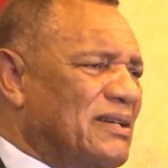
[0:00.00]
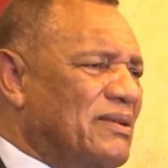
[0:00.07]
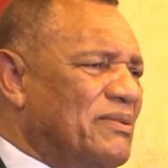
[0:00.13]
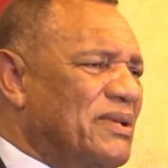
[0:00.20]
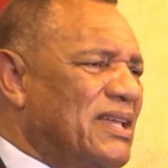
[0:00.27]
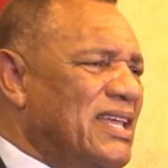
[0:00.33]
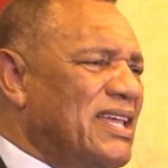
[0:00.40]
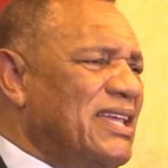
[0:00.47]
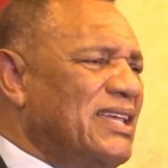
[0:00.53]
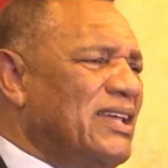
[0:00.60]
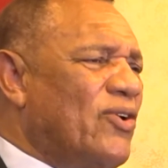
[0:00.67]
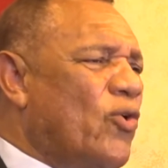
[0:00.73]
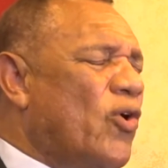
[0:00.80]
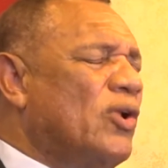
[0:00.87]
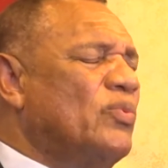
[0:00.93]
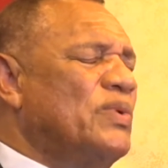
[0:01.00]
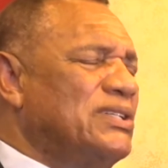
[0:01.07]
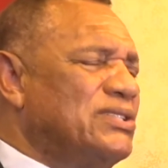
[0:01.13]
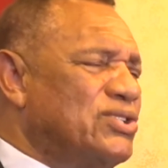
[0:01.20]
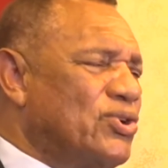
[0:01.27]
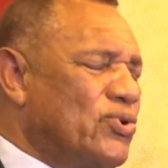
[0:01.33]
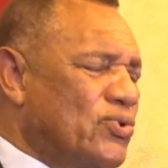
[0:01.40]
he
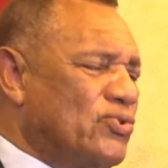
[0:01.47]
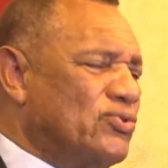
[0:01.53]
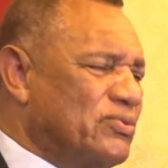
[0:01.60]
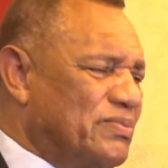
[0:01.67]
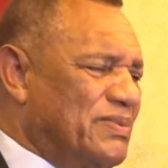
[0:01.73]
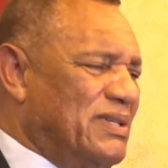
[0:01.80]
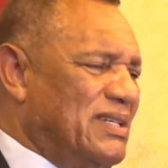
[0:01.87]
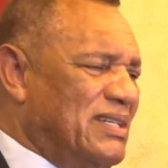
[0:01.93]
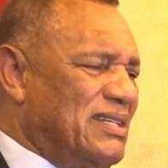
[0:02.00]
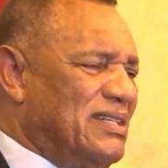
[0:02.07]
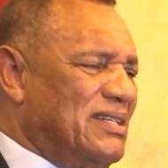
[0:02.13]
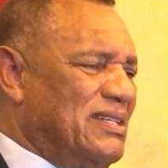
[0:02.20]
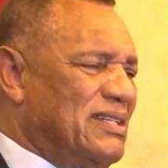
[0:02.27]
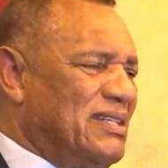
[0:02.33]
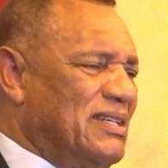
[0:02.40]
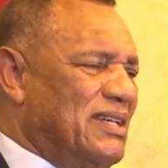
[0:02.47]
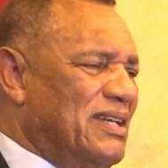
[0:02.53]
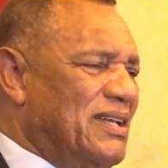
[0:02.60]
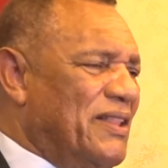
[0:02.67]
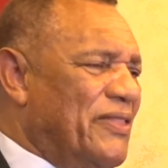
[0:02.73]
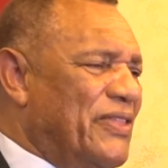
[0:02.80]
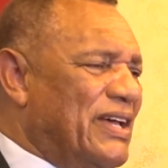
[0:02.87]
always told me
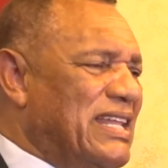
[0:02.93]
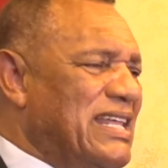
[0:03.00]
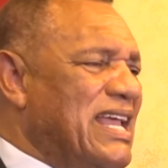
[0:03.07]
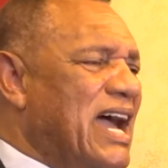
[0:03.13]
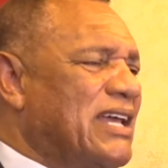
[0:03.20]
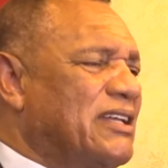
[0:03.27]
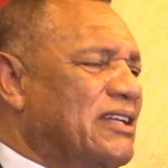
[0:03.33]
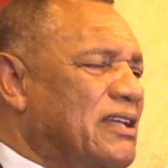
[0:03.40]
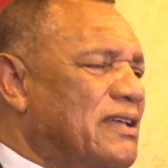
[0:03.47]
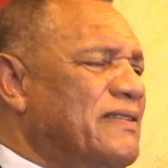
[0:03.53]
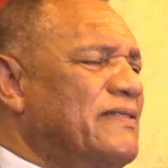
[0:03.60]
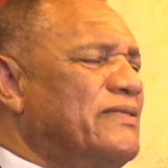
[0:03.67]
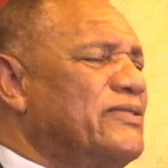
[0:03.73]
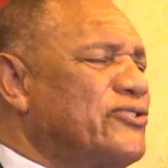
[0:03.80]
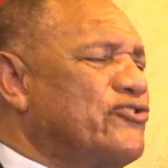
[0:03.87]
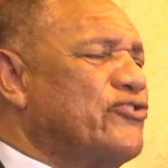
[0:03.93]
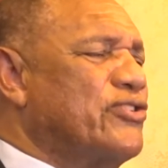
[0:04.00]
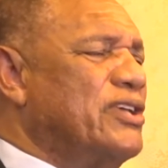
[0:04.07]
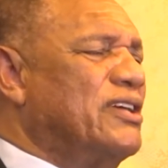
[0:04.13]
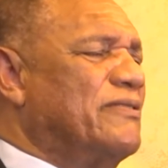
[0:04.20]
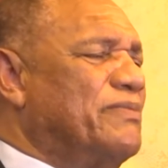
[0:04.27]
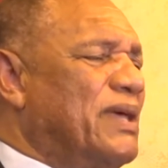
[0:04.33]
that he had an
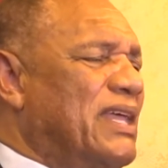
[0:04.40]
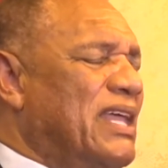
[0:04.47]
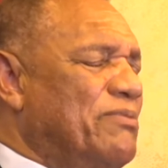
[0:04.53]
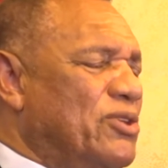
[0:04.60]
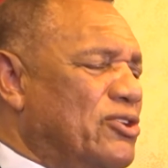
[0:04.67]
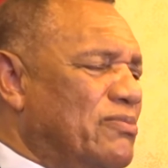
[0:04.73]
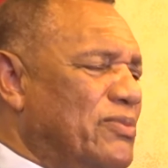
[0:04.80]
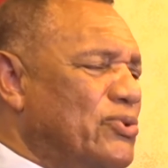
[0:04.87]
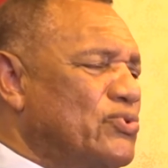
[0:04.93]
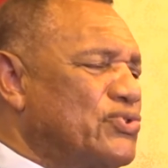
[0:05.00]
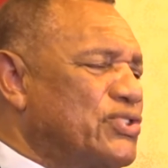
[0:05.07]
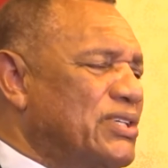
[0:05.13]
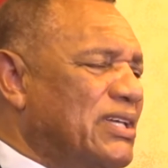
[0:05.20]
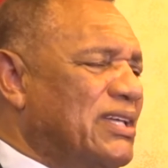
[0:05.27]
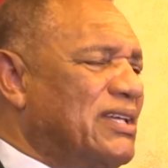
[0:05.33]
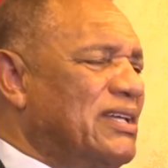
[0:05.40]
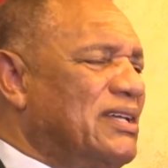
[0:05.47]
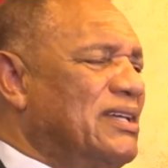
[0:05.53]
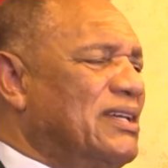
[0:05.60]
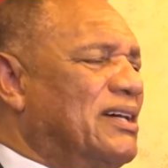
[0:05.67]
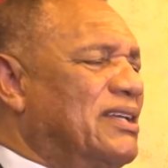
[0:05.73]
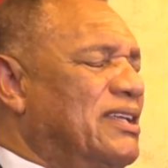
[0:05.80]
inventory of Bahamian music,
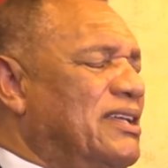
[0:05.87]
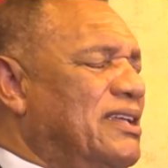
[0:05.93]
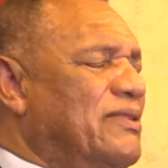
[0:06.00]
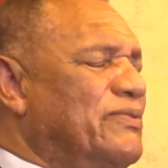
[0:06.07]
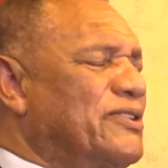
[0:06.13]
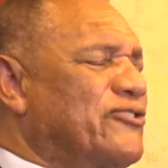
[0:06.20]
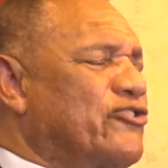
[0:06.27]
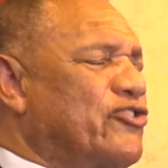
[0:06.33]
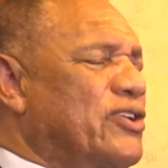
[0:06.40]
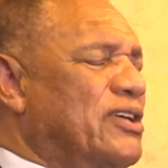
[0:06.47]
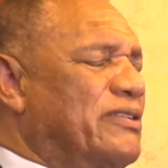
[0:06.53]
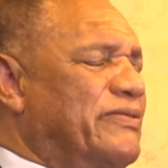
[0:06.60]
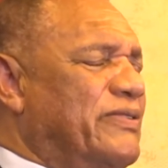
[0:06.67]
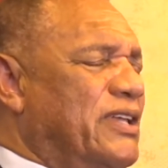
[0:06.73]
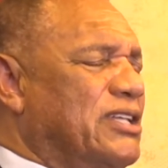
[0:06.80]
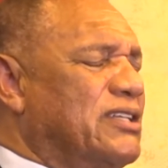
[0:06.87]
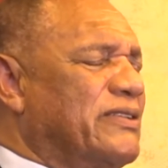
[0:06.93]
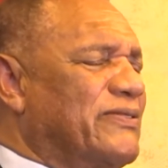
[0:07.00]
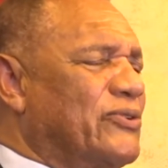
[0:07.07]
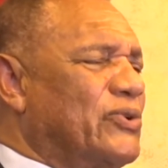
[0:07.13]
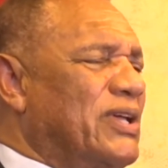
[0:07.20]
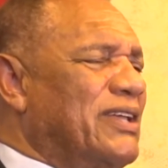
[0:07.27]
an inventory of
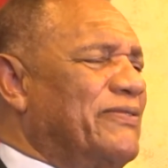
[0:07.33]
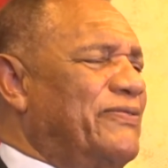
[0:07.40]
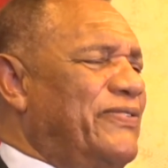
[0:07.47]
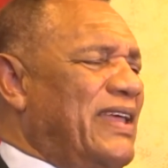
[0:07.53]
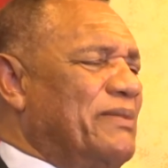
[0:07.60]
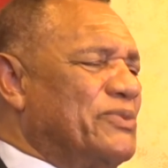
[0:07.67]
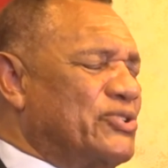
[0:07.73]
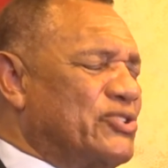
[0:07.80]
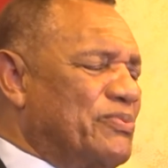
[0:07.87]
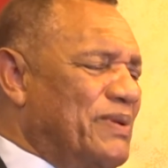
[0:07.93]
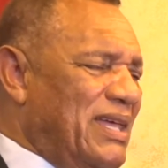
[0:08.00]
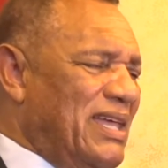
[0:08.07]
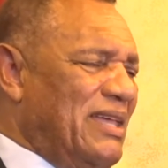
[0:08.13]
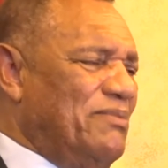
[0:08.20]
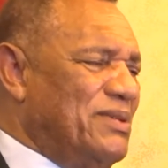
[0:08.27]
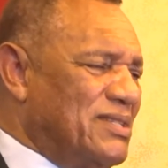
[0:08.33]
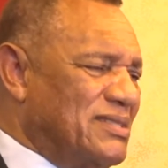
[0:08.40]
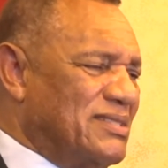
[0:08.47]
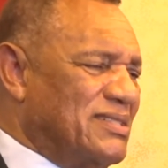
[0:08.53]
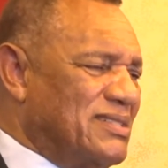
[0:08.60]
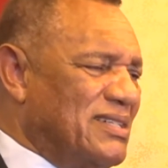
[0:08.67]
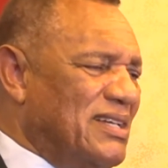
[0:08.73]
interviewing famous
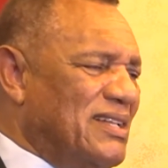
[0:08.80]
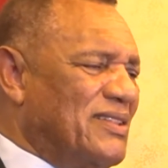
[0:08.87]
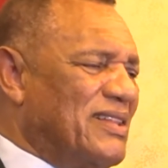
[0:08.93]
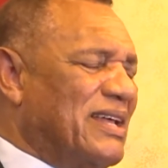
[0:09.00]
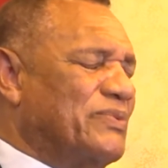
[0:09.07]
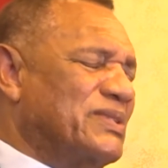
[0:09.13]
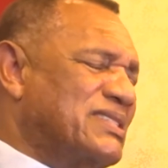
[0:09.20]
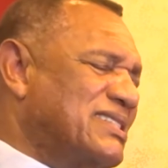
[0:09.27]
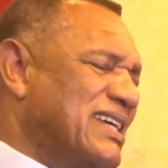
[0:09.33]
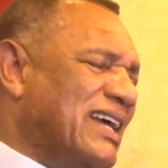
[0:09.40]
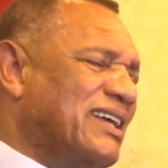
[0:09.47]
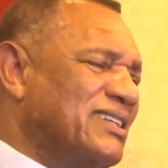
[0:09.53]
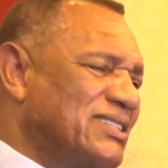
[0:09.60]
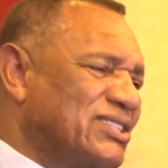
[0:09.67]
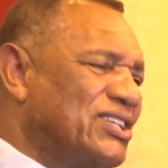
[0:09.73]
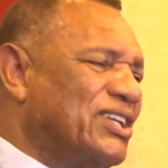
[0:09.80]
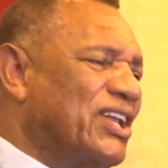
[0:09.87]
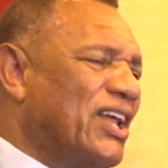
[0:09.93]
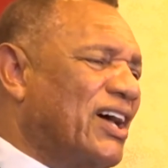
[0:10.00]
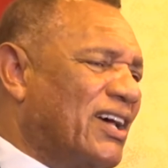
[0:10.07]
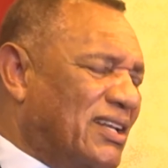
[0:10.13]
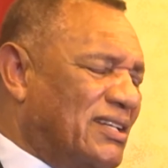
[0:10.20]
Bahamians that was second to
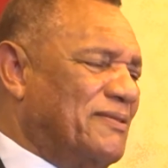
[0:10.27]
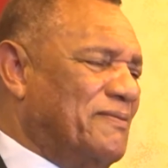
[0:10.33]
none.